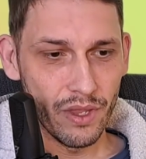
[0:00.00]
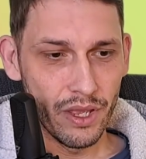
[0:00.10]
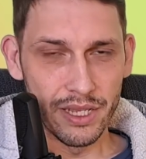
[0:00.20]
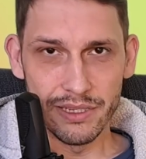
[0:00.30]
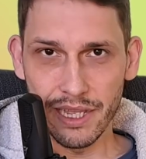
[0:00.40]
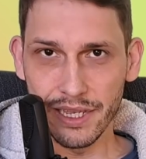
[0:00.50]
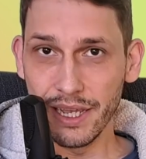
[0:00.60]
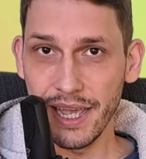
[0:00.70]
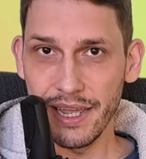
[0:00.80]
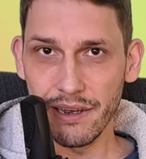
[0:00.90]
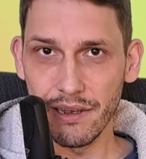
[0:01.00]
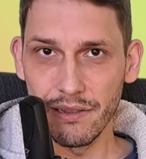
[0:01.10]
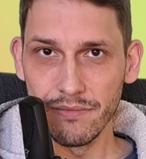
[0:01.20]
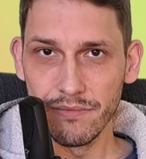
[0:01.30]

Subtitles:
It's like a candle.